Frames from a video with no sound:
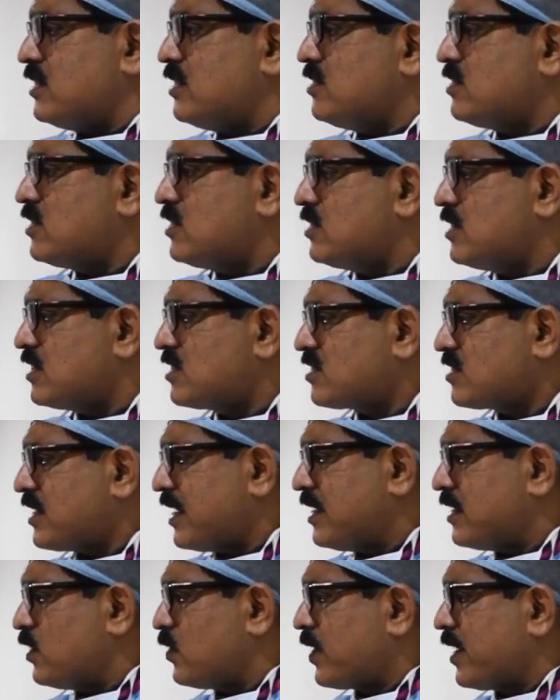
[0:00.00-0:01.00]
This is the
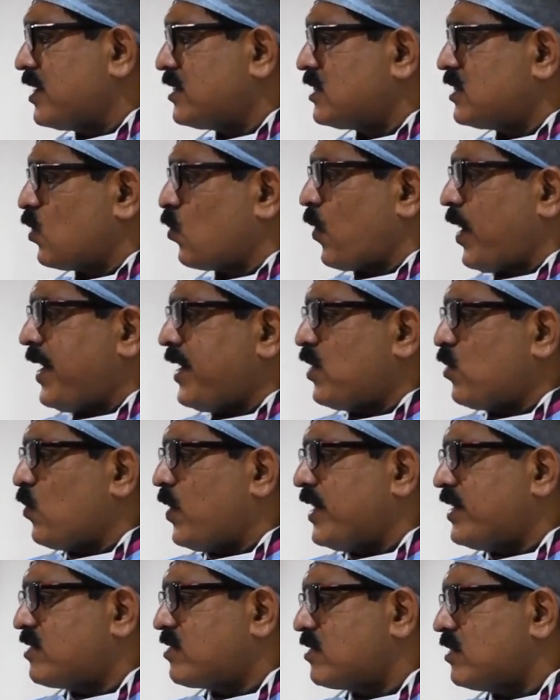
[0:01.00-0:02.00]
stent. You can see the
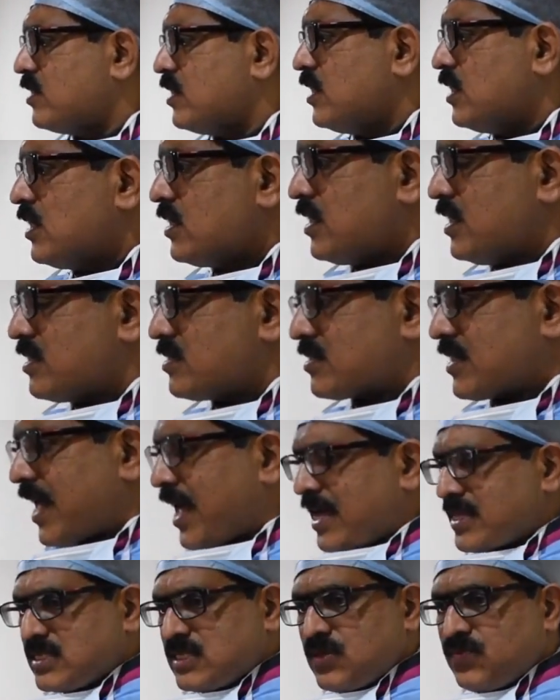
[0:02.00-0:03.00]
white things.
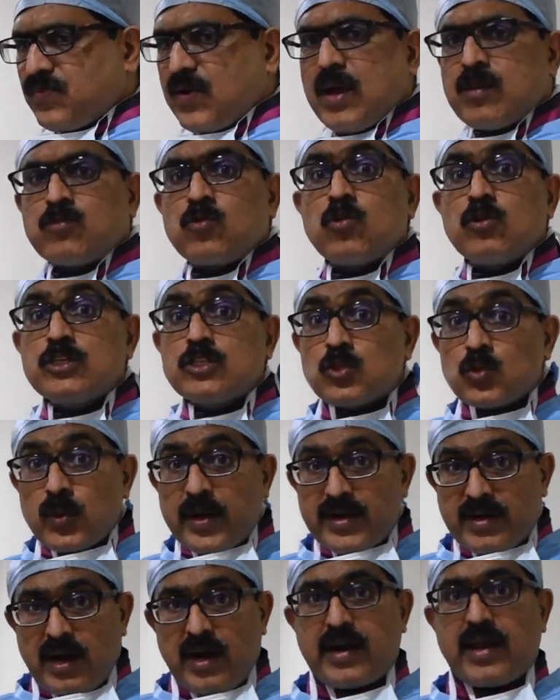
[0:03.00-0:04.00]
As if I am going
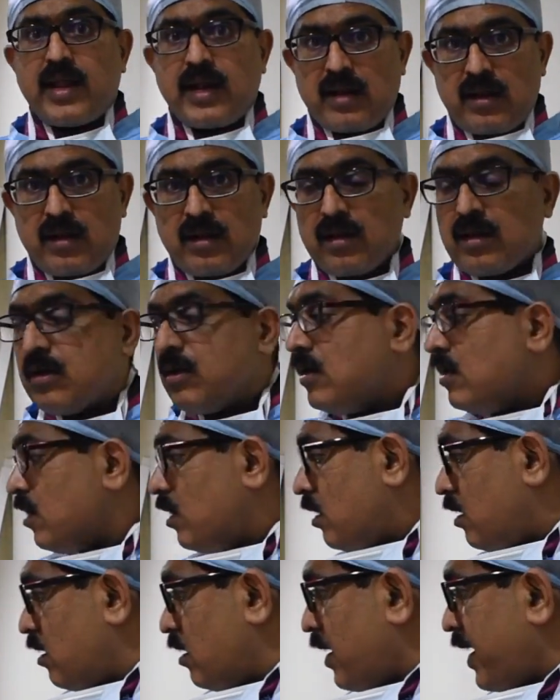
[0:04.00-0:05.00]
through a tunnel,
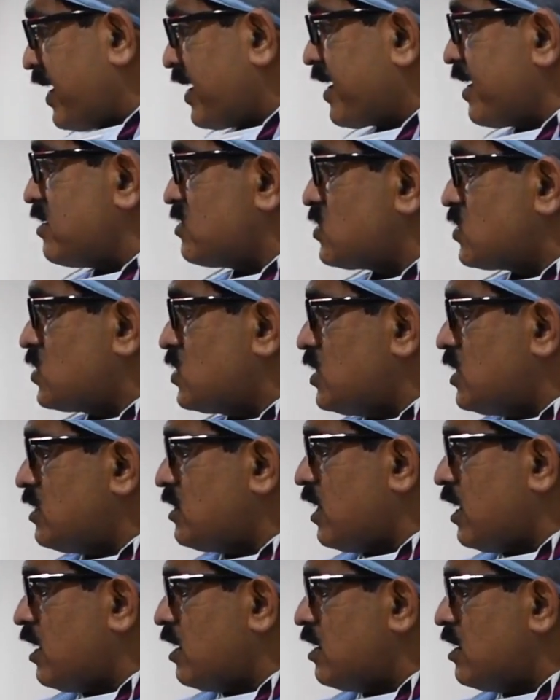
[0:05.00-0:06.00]
I can
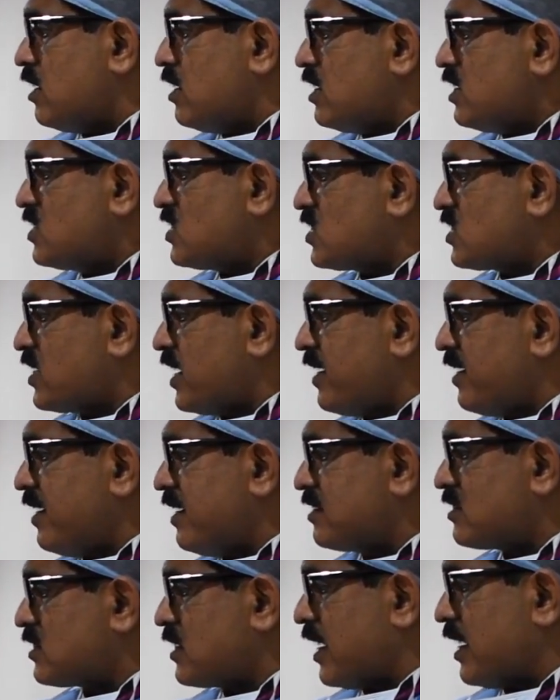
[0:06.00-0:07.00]
see the stent
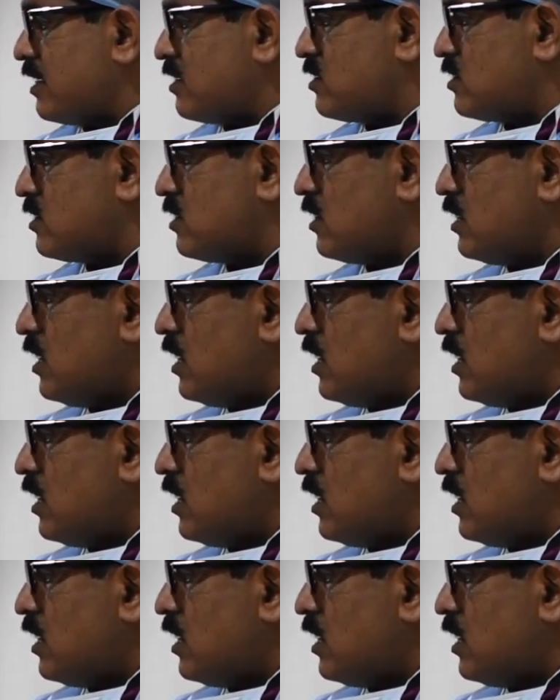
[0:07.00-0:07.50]
inside.